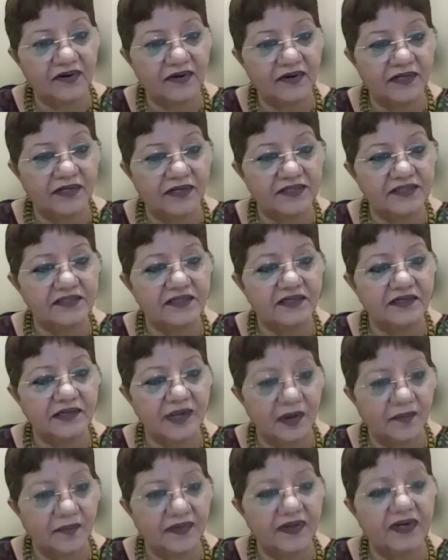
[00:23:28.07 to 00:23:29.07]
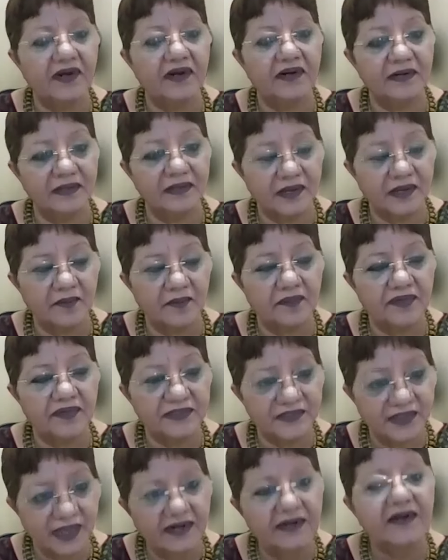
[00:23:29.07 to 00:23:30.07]
If you are a registered company under the
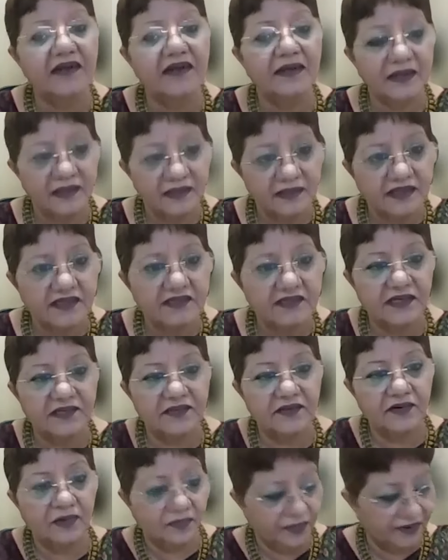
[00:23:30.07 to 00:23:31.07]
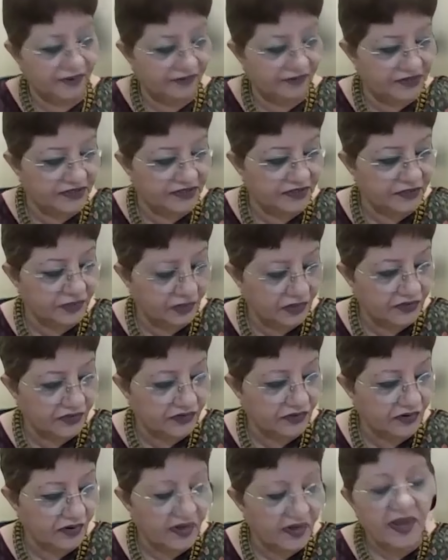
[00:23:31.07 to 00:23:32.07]
Companies Act, these are the provisions
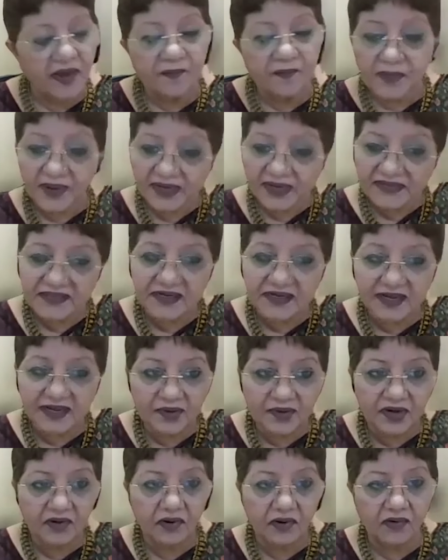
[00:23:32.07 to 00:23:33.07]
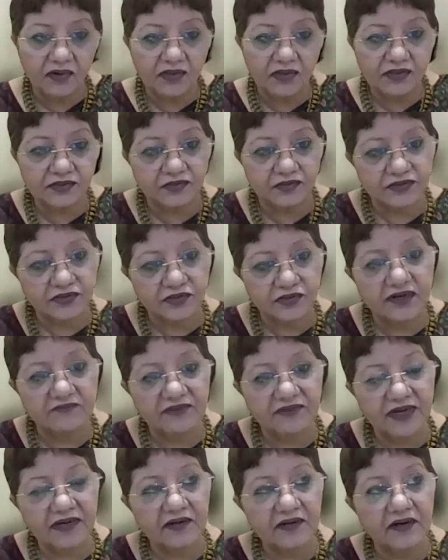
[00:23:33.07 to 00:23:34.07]
also, plus labor law also. So
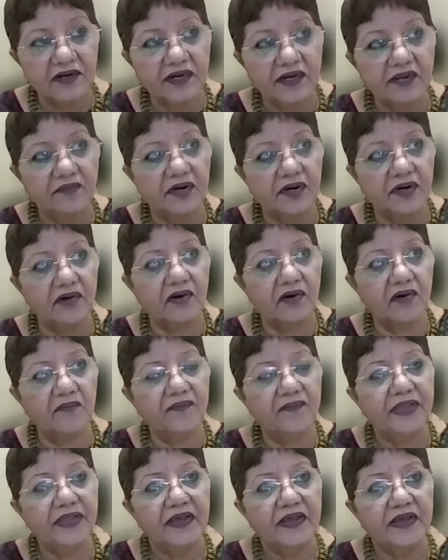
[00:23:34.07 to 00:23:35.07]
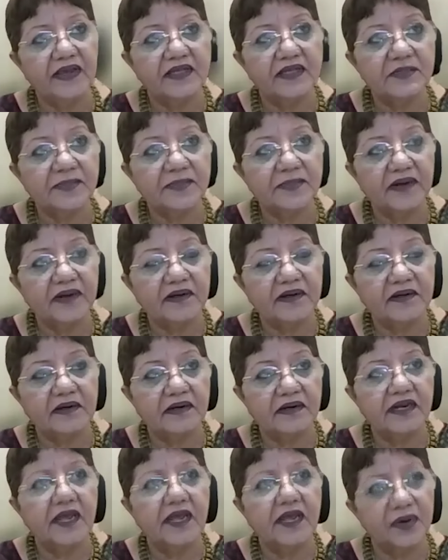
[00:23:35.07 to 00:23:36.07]
when the labor
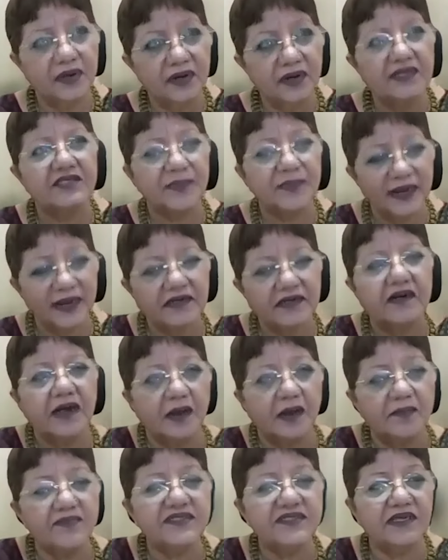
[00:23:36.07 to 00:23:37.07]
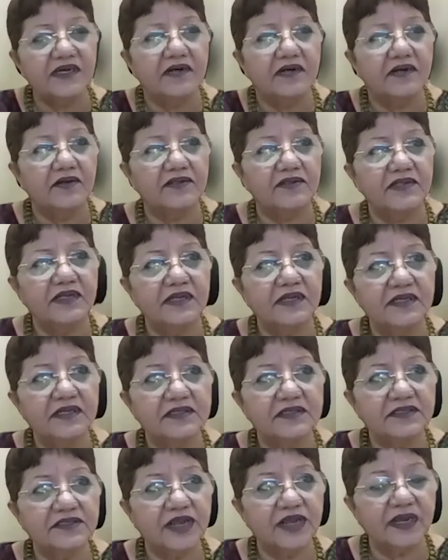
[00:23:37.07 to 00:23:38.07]
inspector comes in, you see,
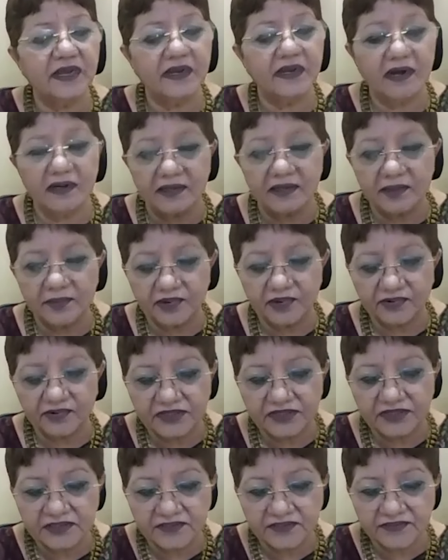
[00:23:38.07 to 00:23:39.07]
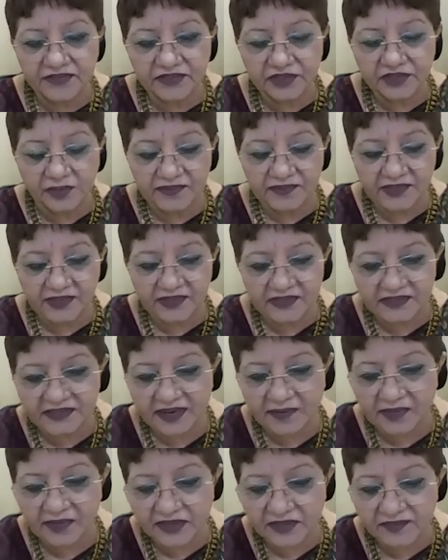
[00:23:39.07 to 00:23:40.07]
he is checking under the provisions of the Shops and
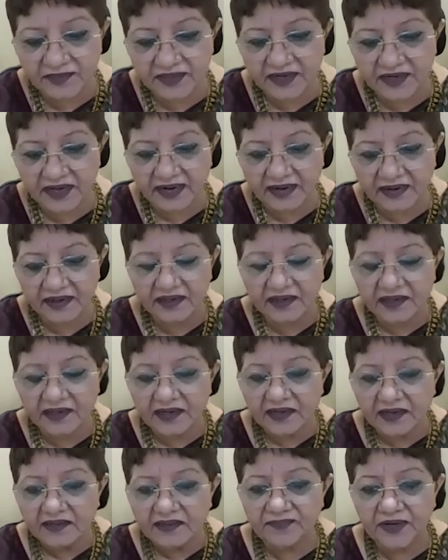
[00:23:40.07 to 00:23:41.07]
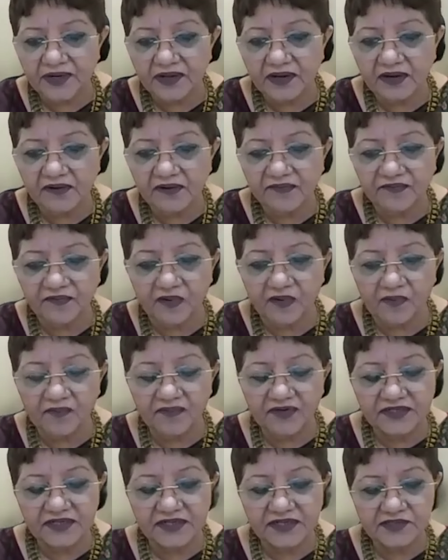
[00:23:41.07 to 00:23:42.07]
Establishment Act. There's a particular
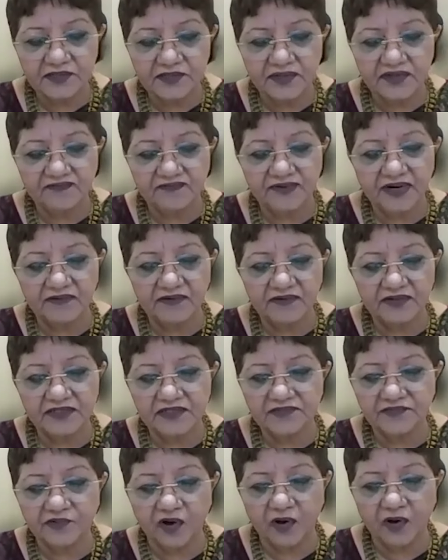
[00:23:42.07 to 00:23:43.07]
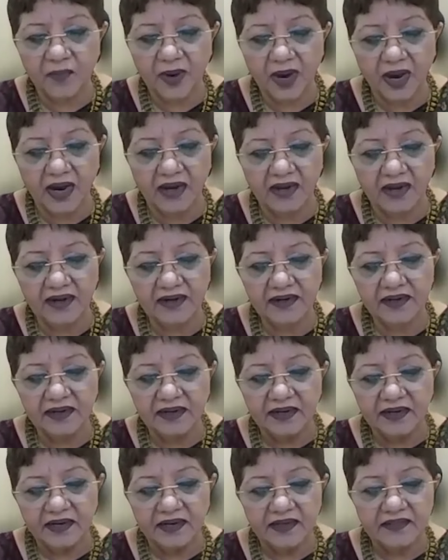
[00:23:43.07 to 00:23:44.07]
form which has to be filled, which is Form R.
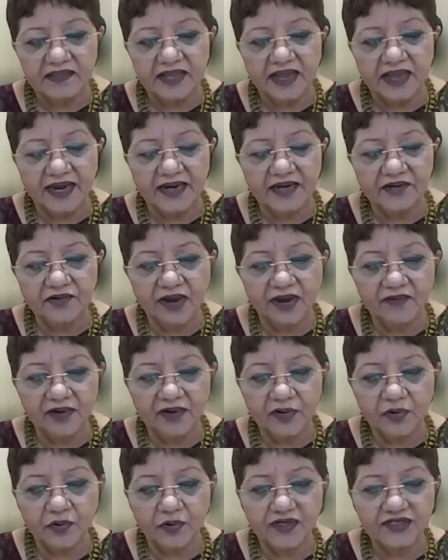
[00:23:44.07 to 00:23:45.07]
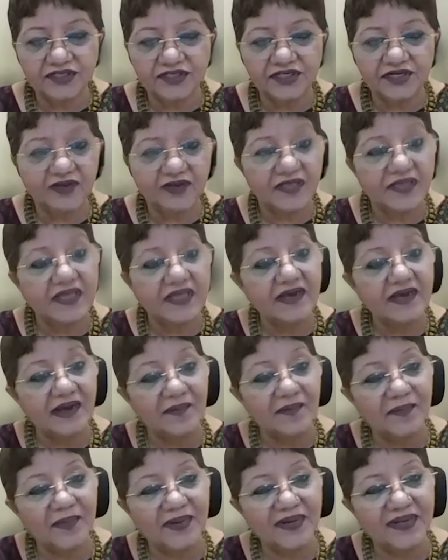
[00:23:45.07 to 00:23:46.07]
In that, you have a question whether
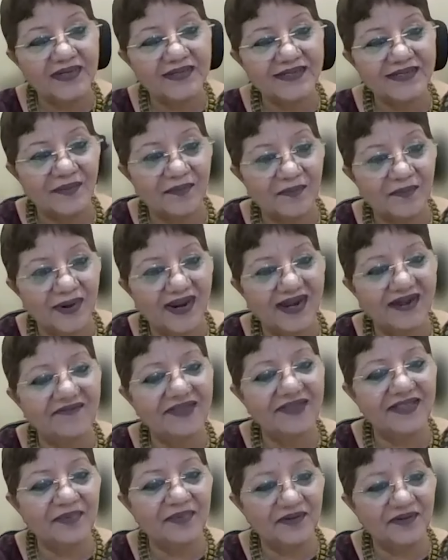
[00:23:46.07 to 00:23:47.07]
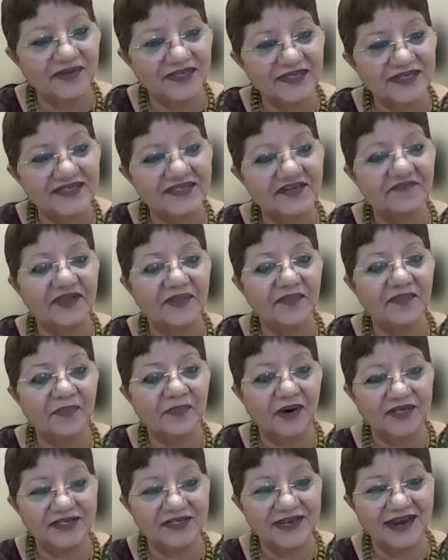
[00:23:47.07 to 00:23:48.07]
the company has complied with the provisions of
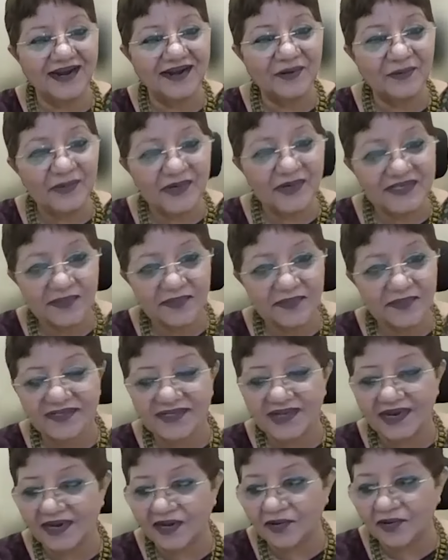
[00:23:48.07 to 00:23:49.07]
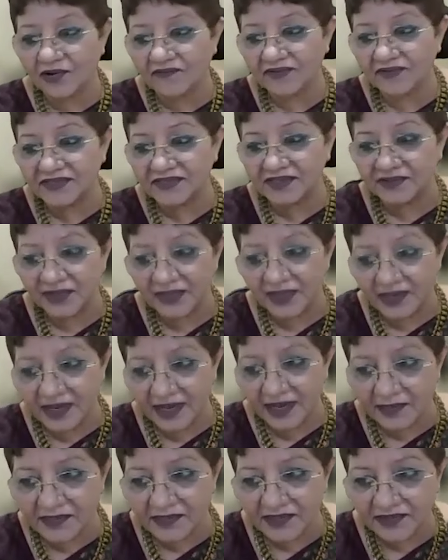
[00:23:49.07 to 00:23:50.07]
the POSH Act, who is the presiding officer,
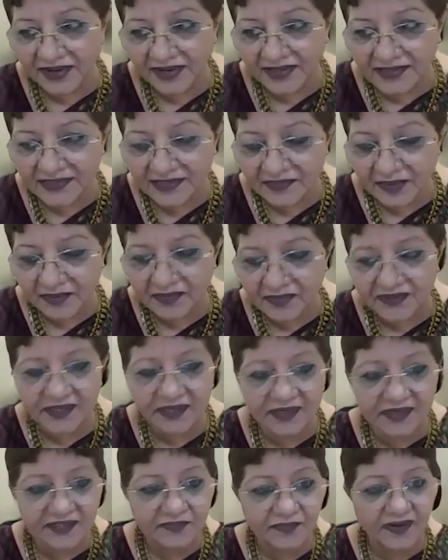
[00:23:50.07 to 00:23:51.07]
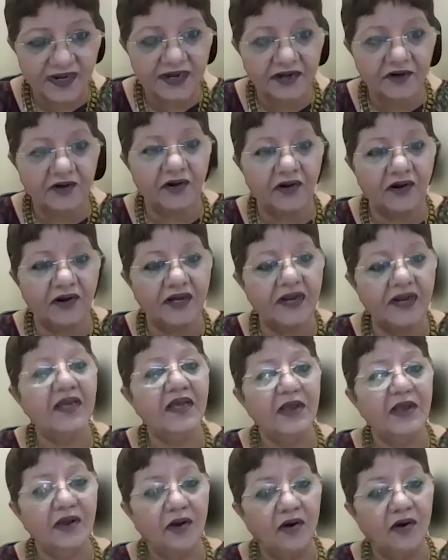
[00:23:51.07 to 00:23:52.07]
whether names of IC members are displayed or not,
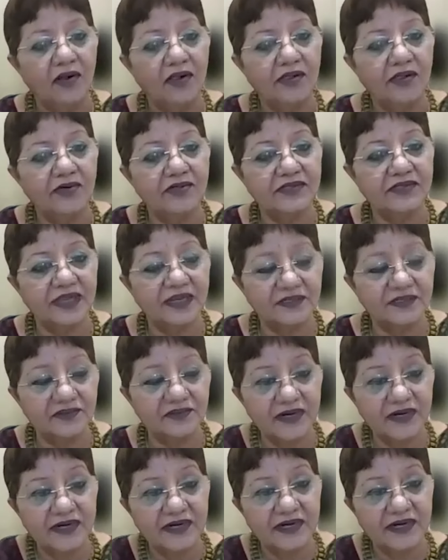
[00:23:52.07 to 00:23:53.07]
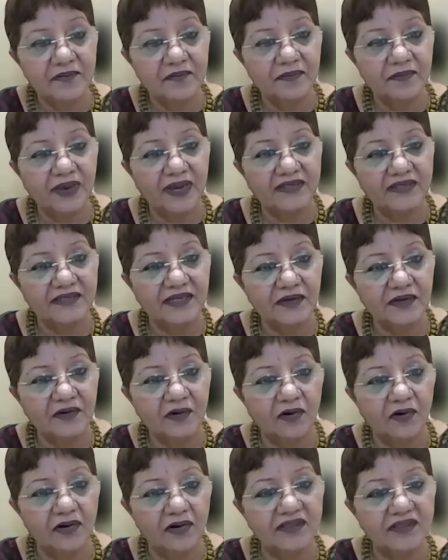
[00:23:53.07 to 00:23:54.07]
all those things. So it impacts
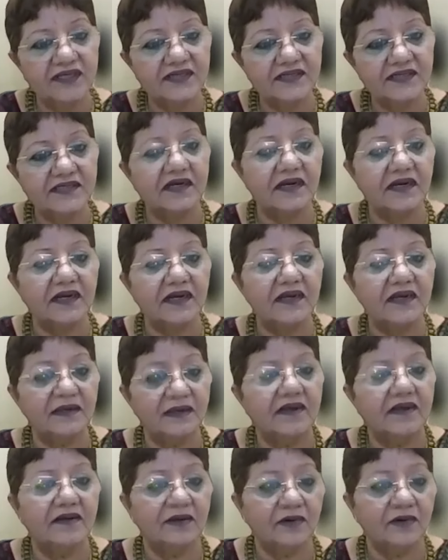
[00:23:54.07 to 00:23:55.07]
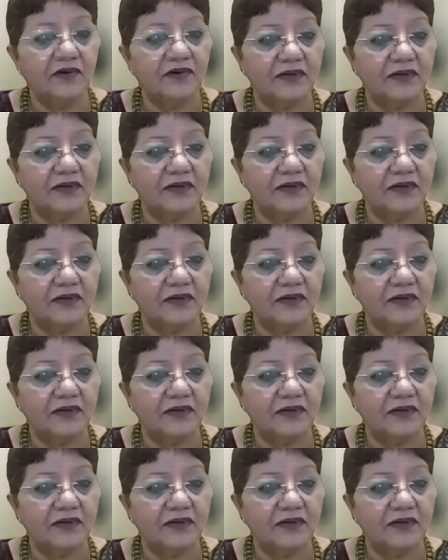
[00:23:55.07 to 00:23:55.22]
in all these three